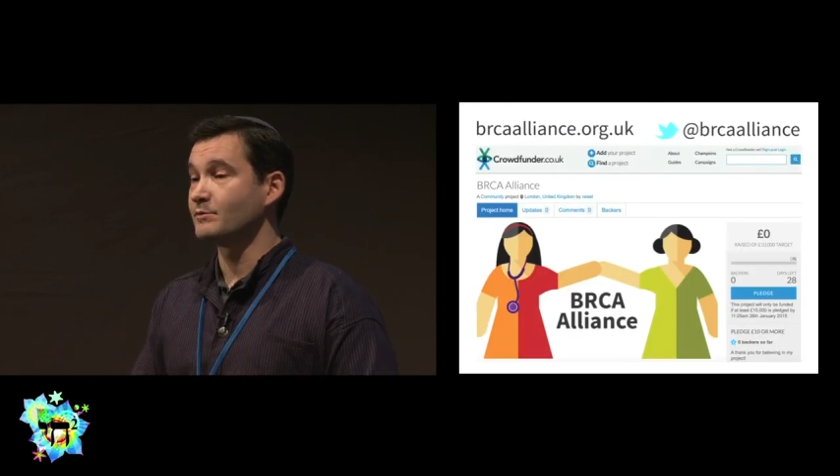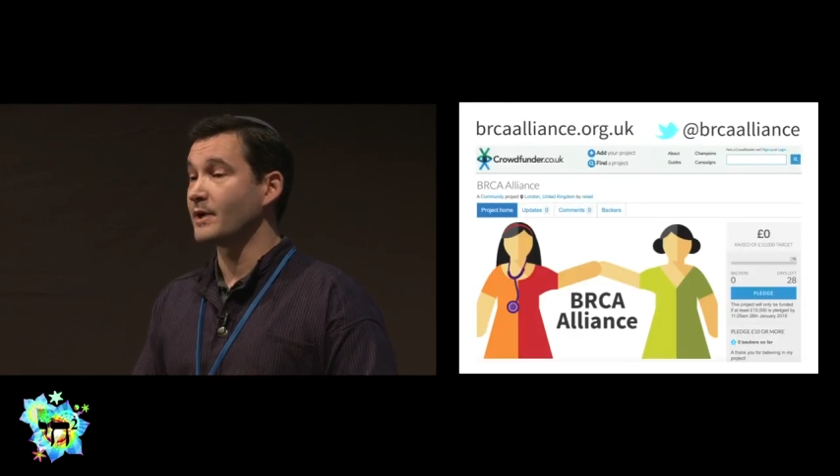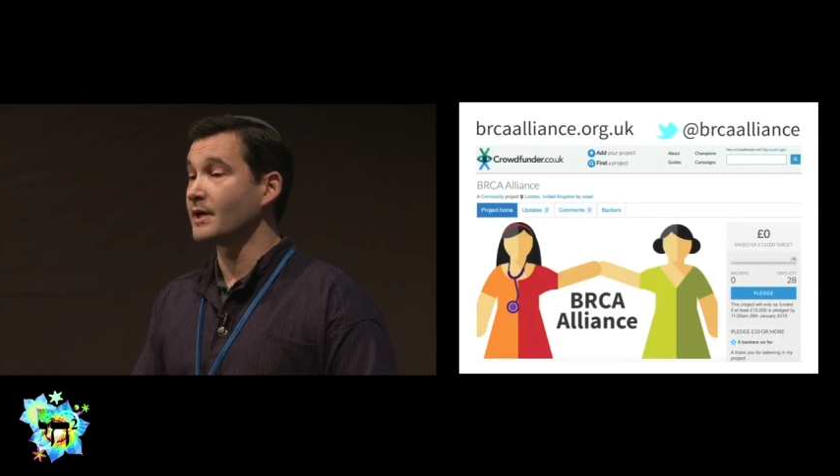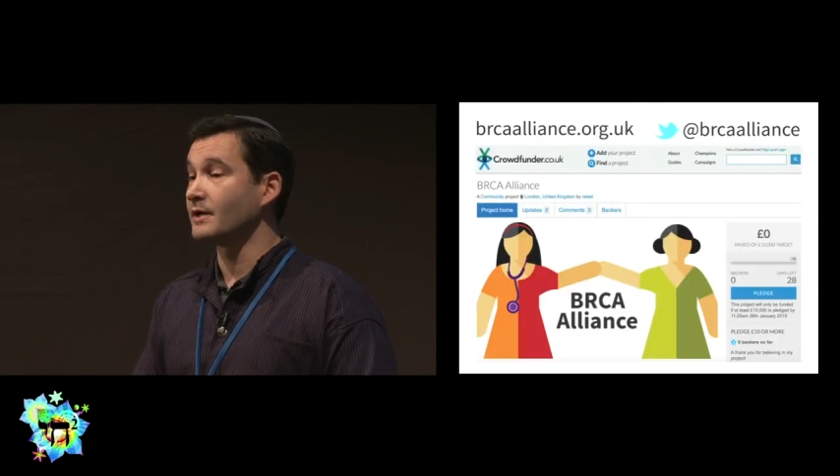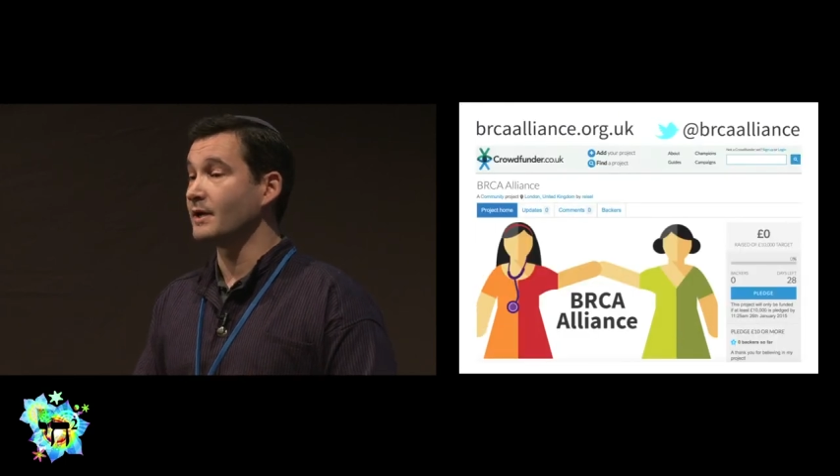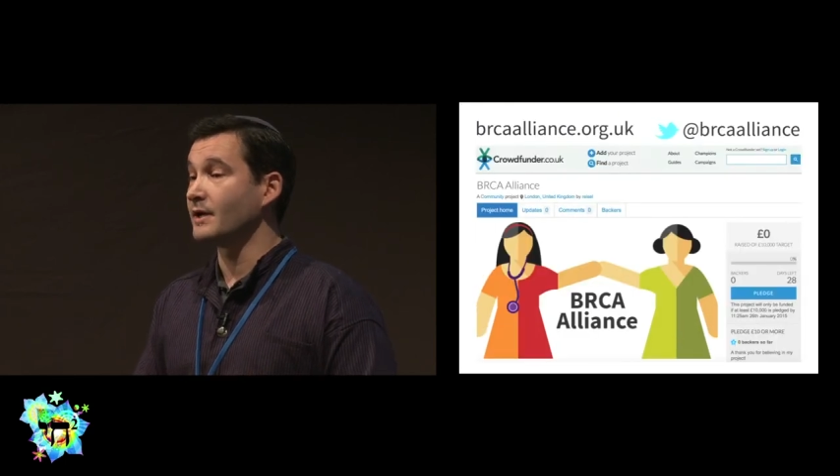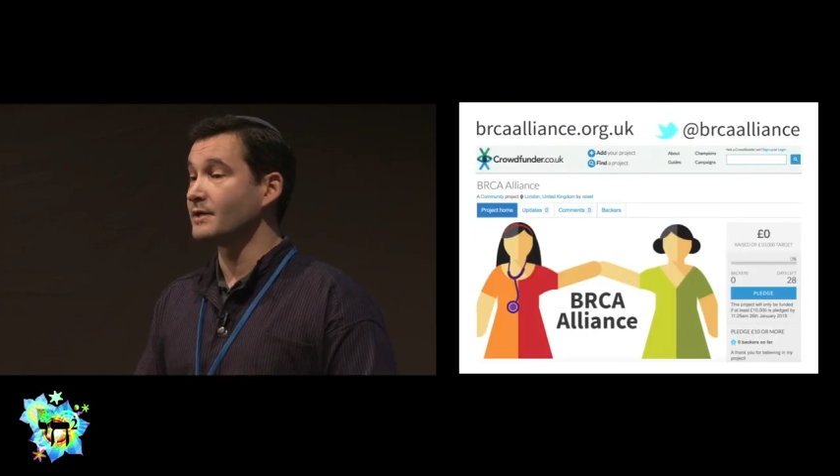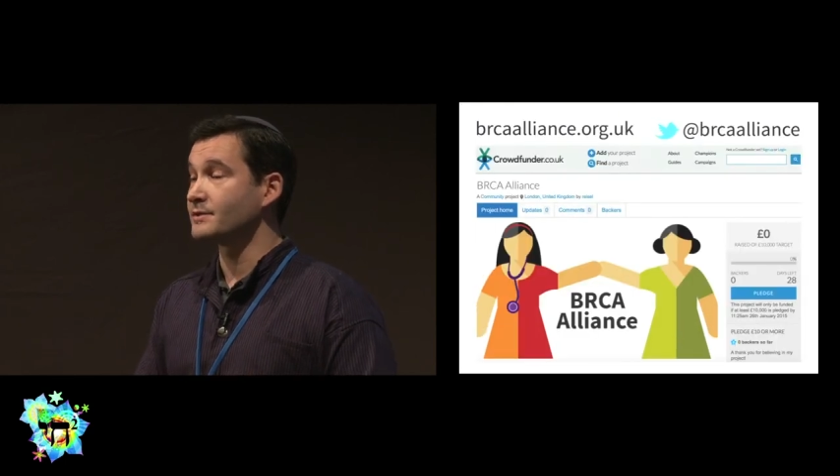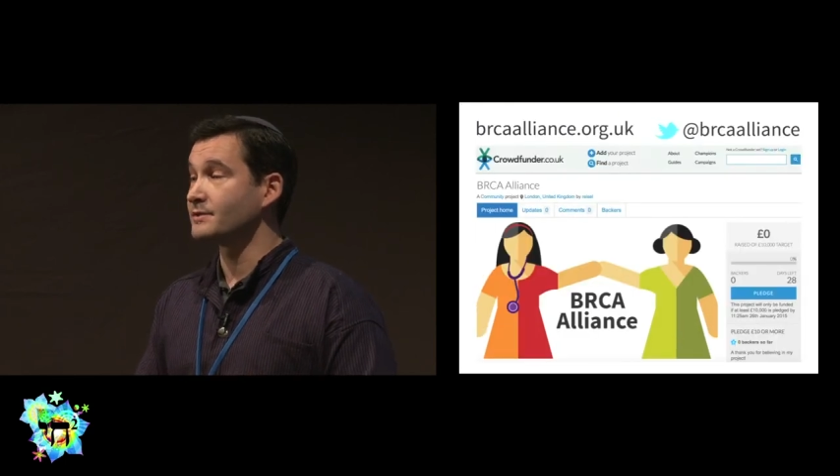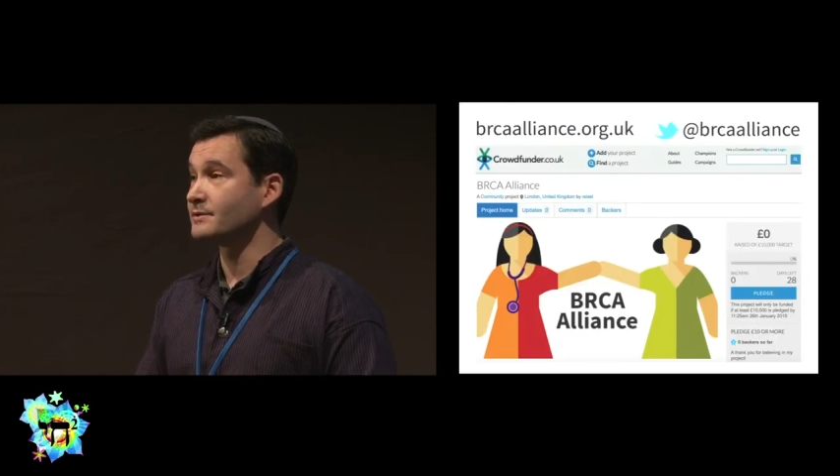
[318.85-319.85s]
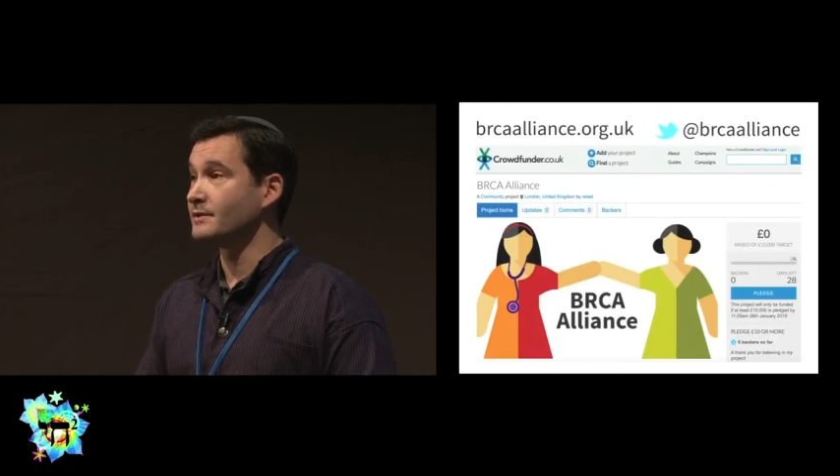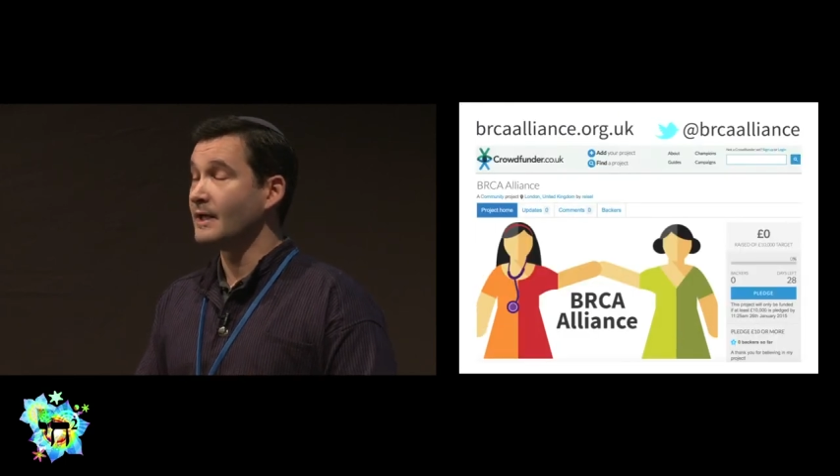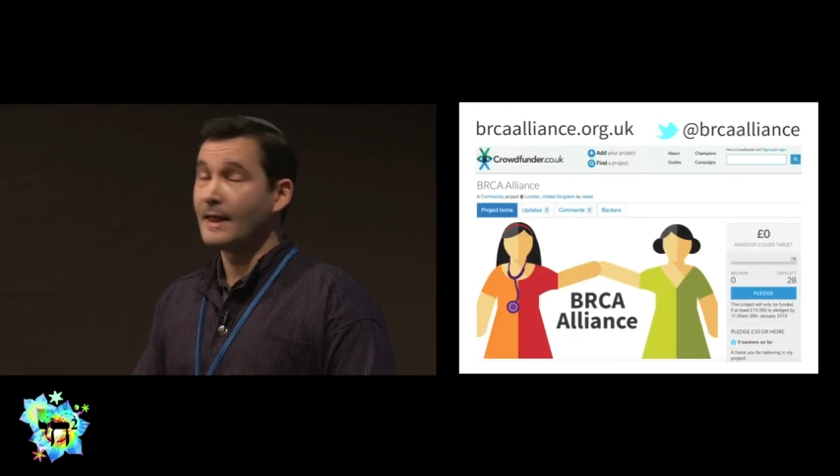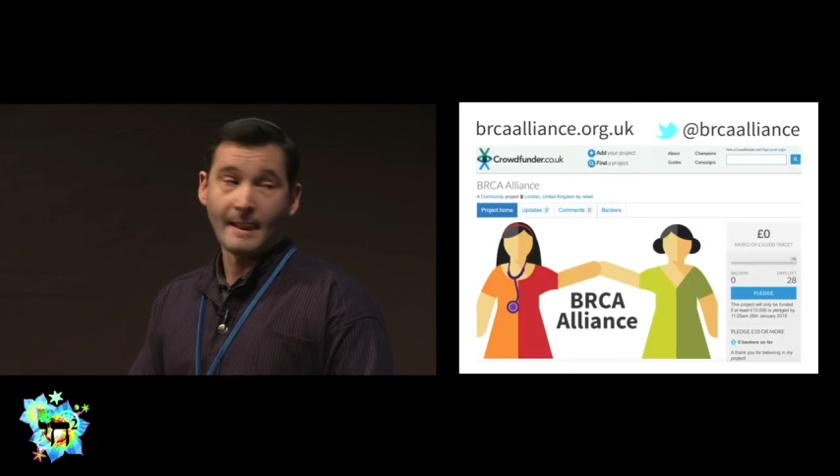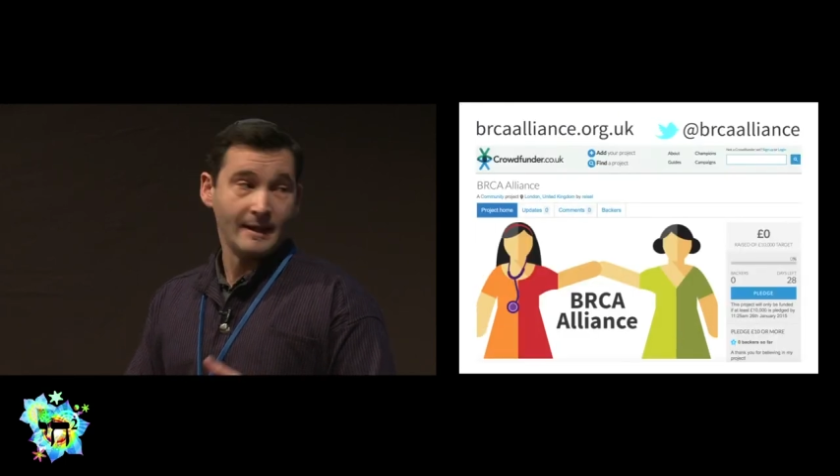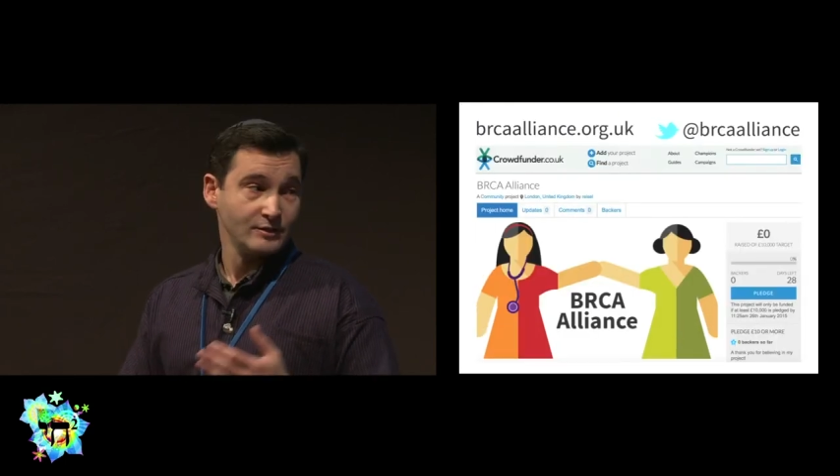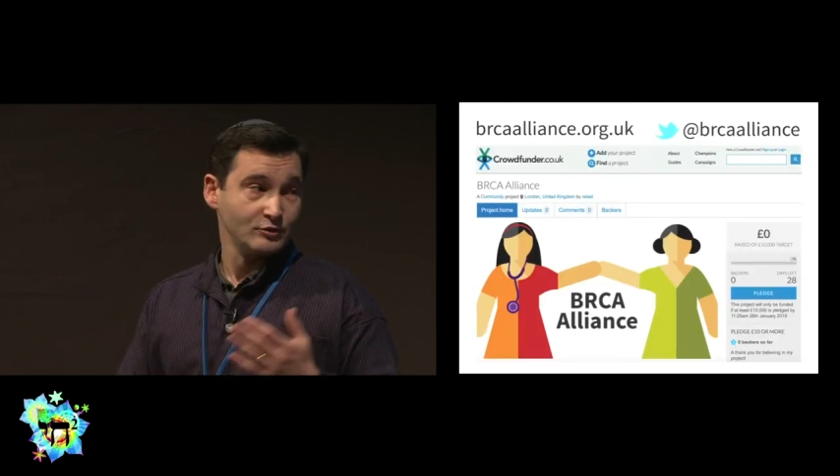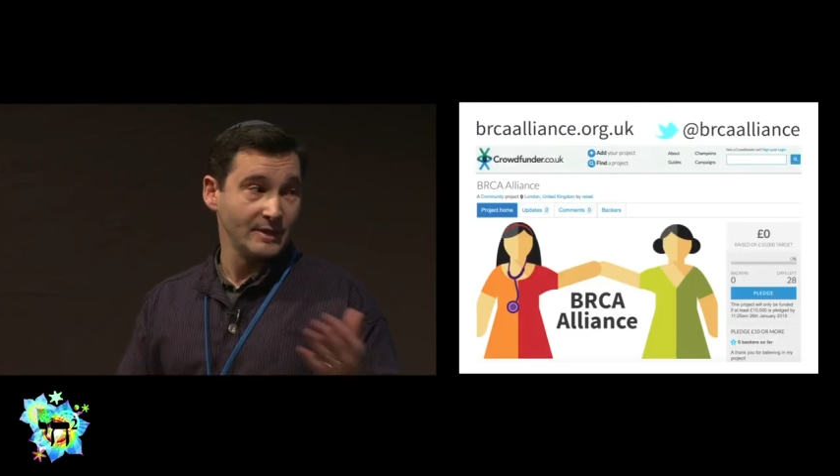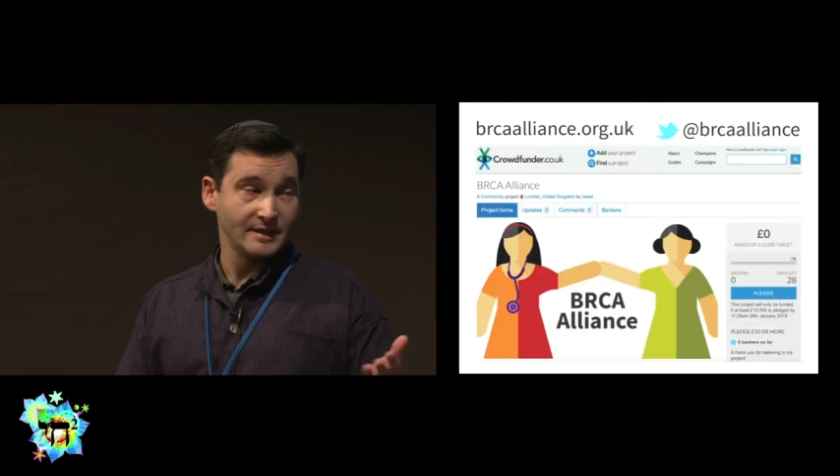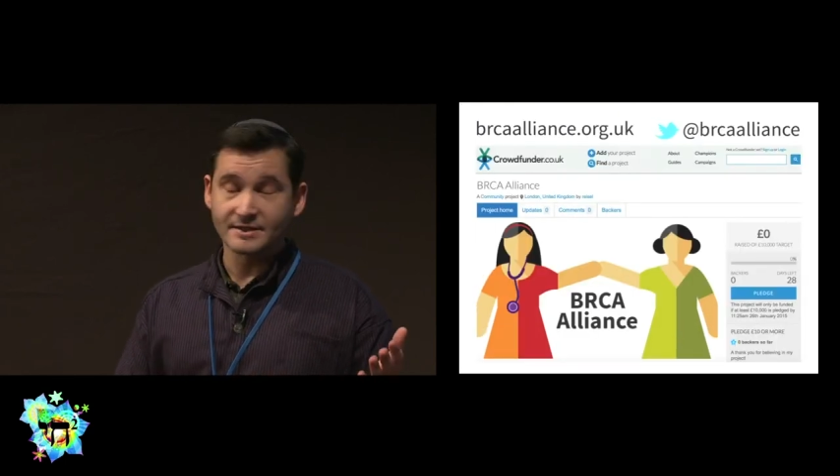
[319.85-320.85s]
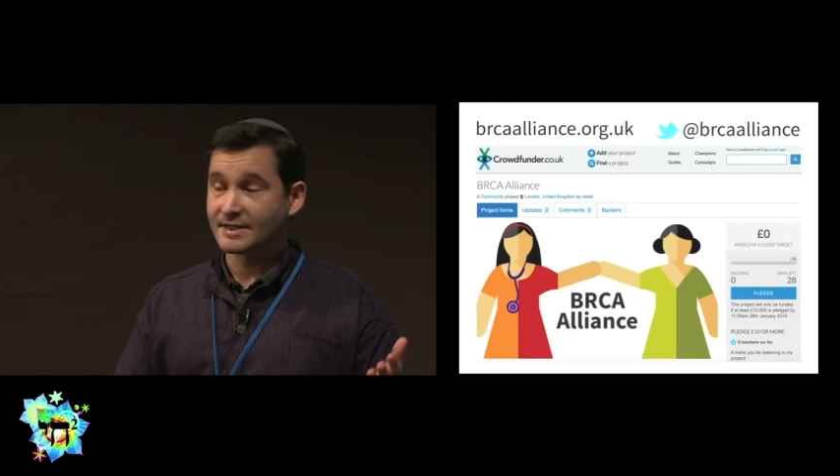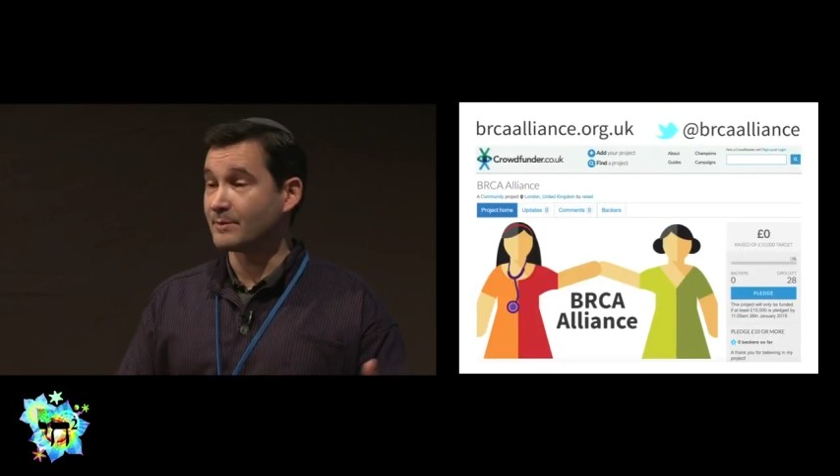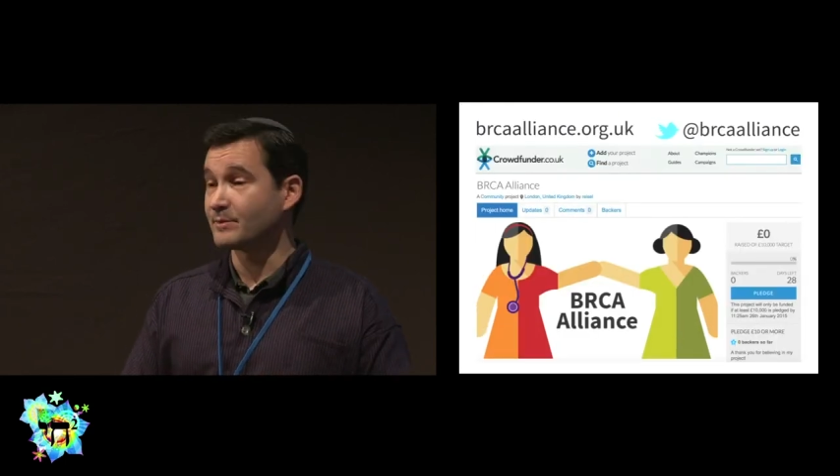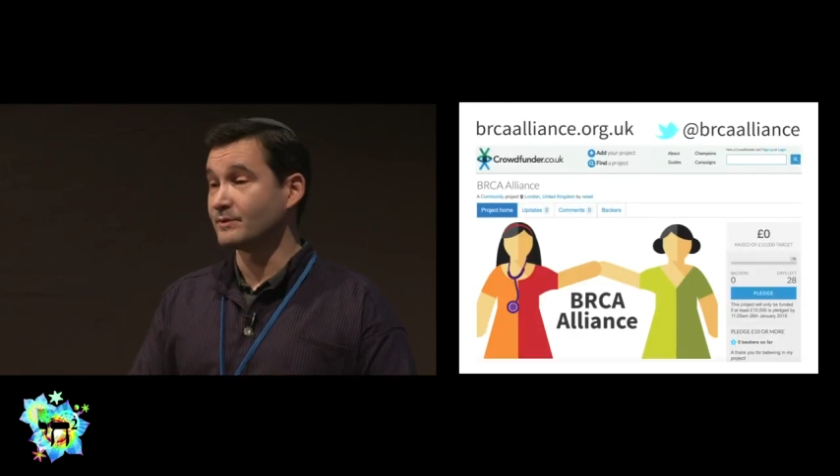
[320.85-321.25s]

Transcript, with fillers: the BRCA Alliance. To make this